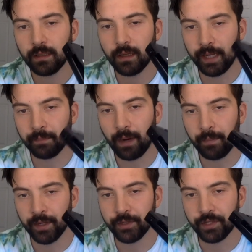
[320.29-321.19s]

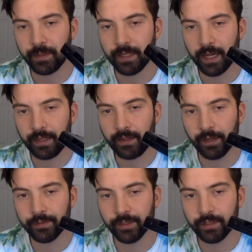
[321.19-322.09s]
GBA
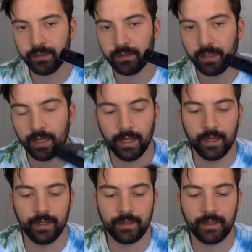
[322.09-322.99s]
cartridge
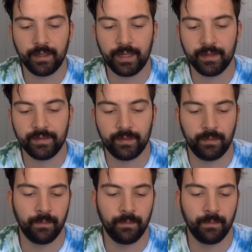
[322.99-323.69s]
and get some,